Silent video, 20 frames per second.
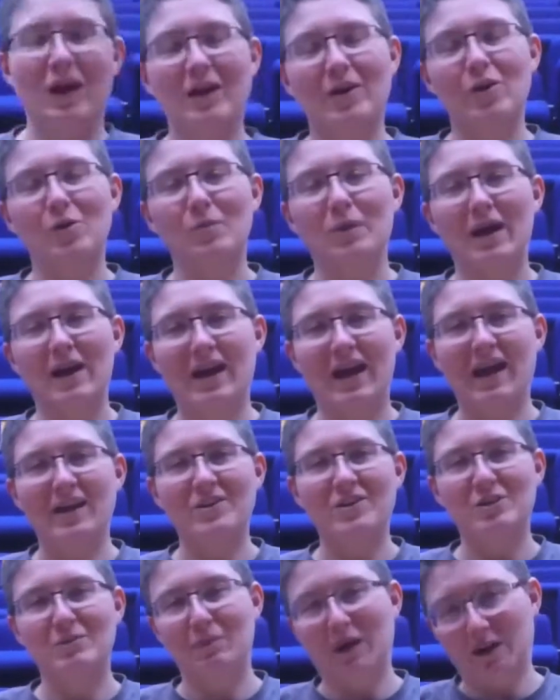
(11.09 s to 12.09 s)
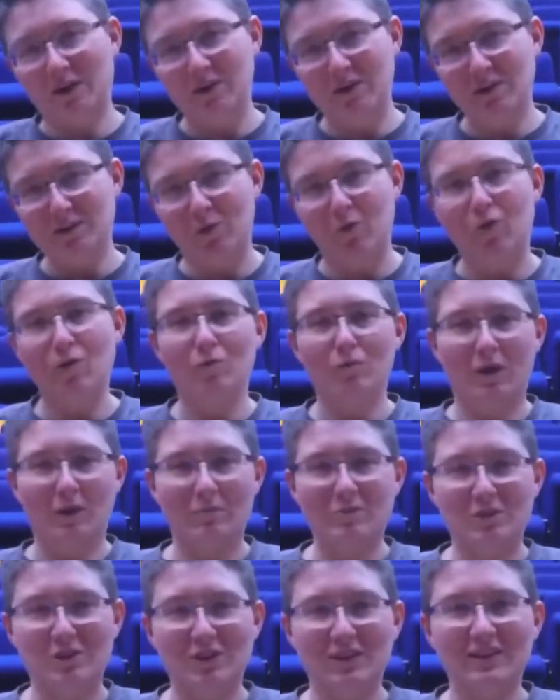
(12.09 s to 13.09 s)
go by Angie Byron or
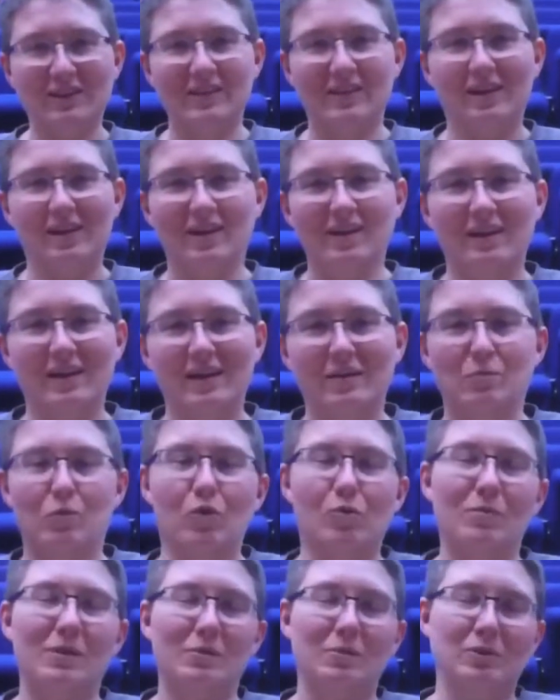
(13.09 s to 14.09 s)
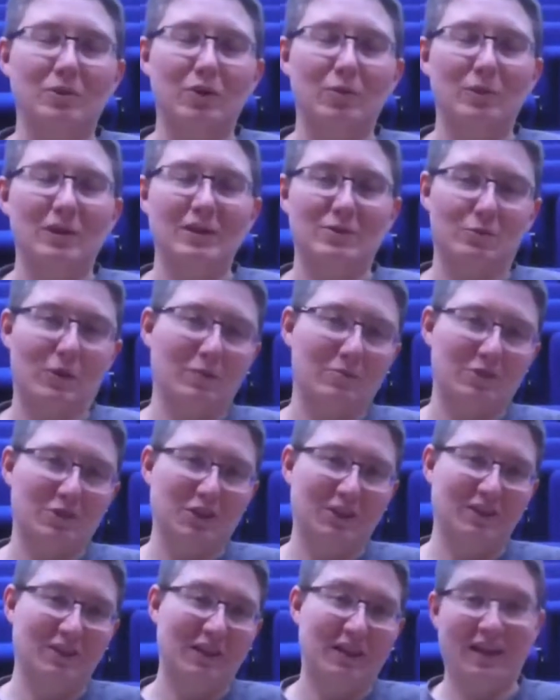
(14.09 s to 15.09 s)
webchick, and more people know me as
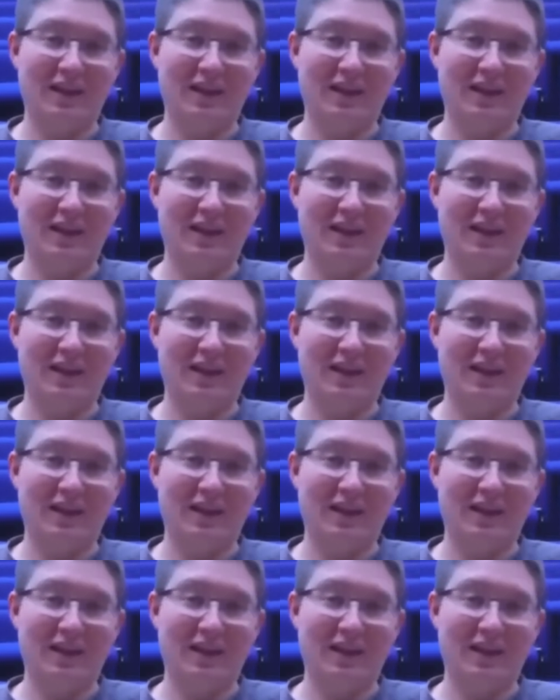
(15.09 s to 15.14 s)
webchick than